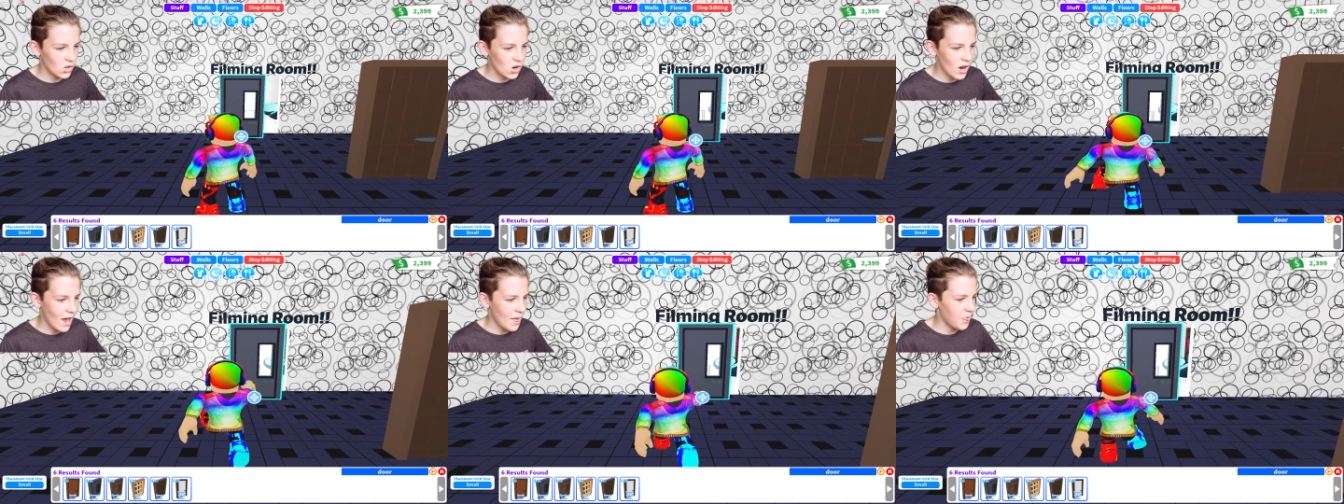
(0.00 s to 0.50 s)

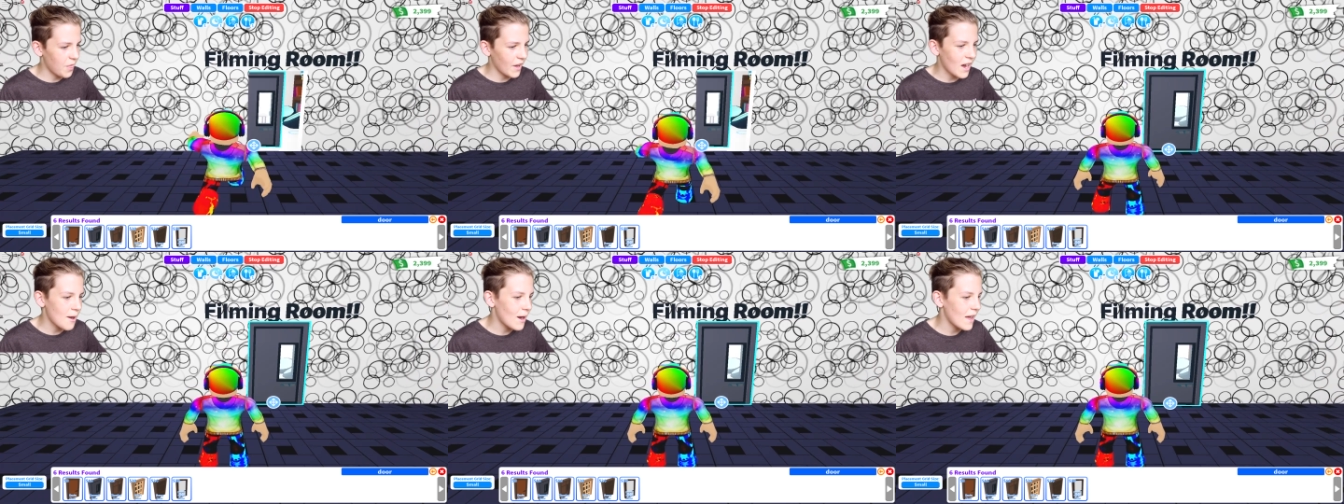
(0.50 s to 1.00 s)
door. I
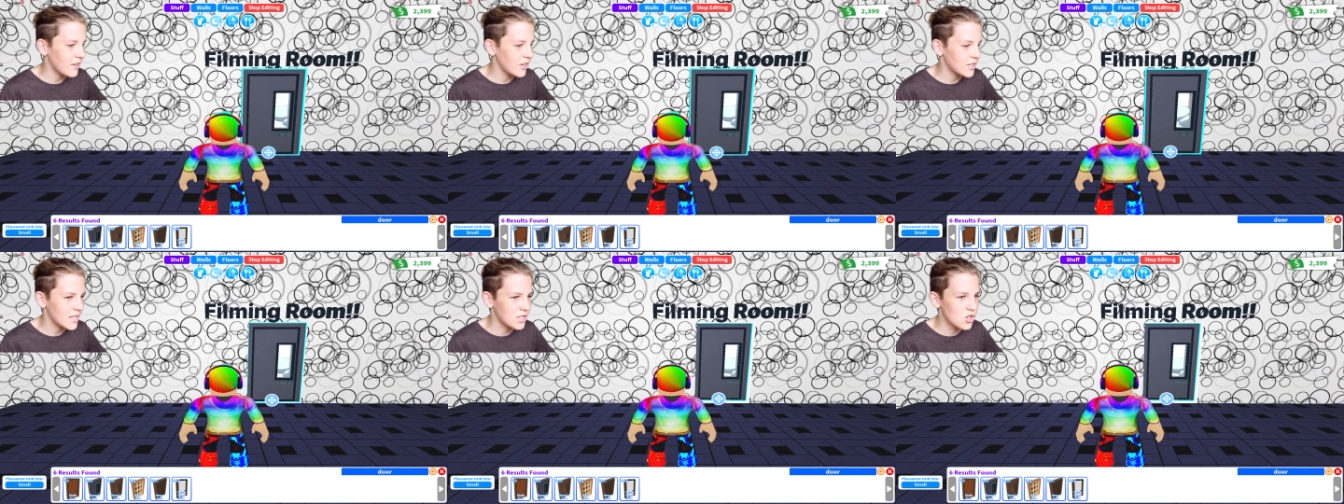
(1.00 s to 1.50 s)
think I might
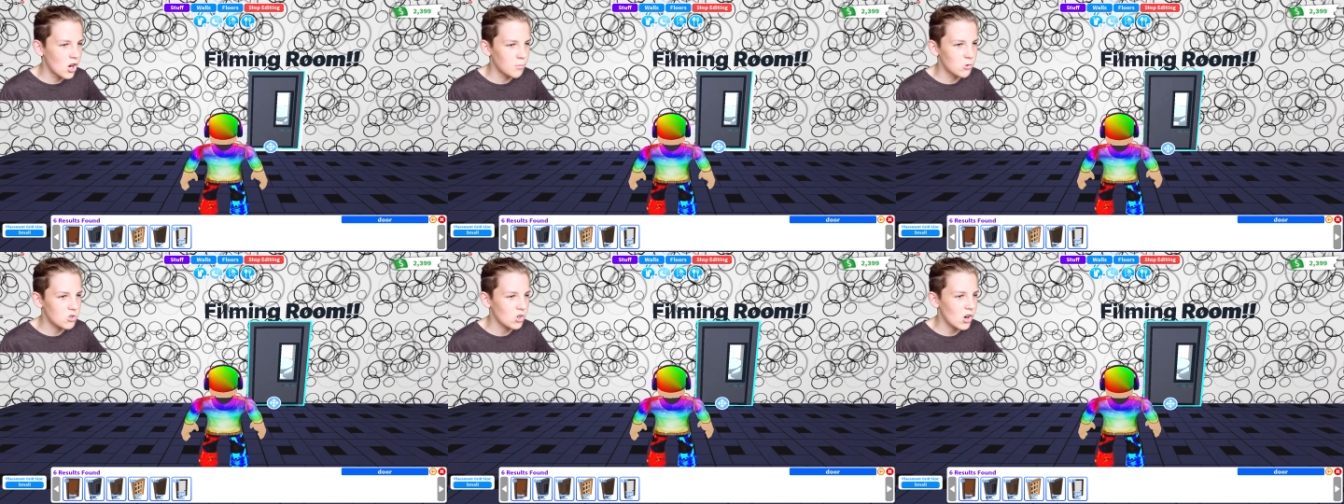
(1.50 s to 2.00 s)
use this
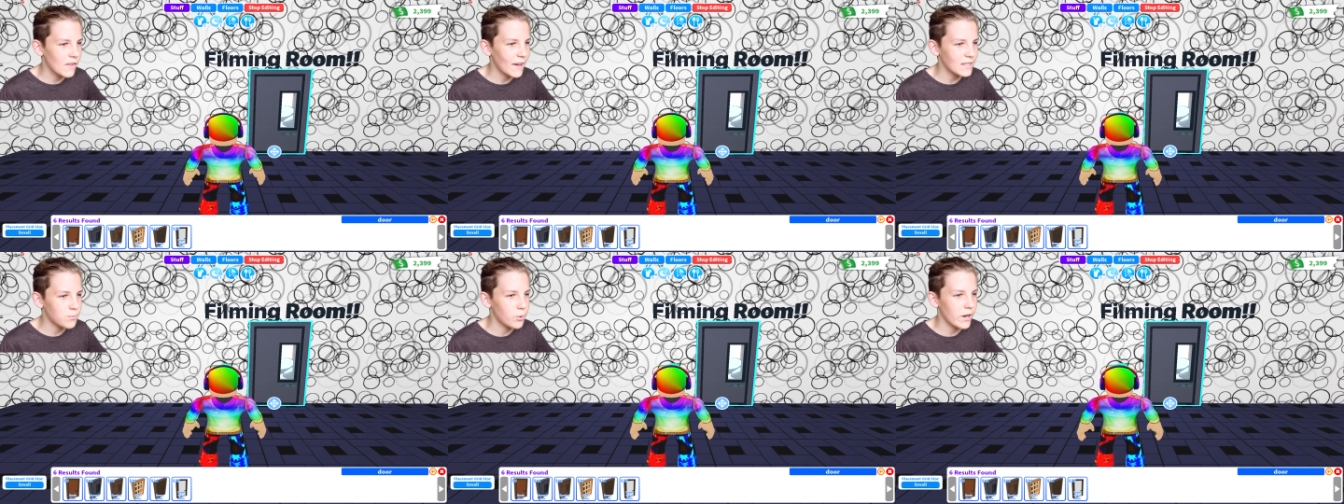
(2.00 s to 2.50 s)
normal door.
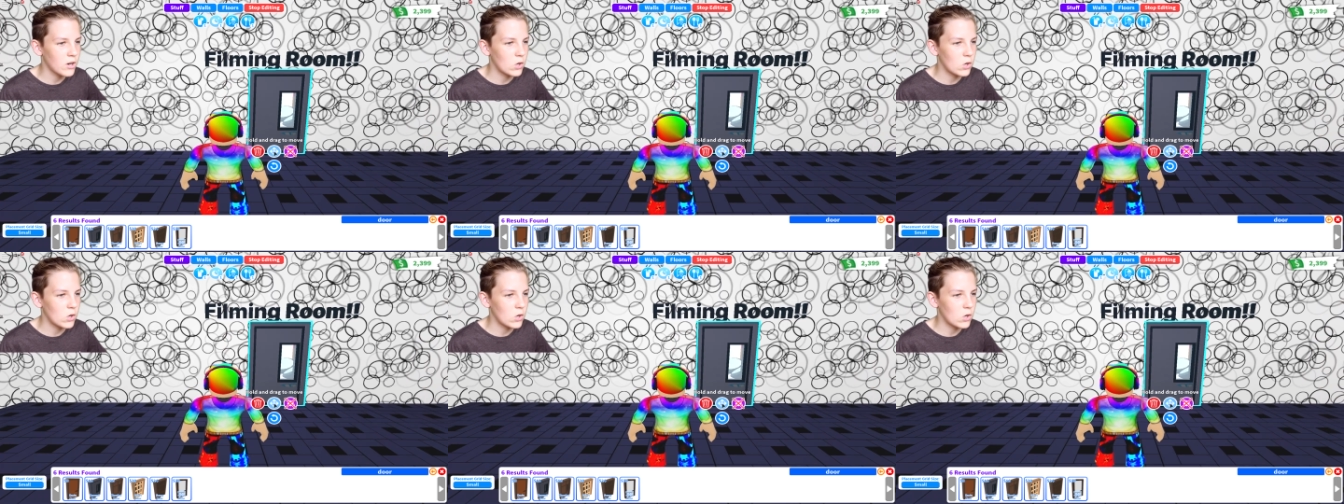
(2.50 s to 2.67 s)
That's pretty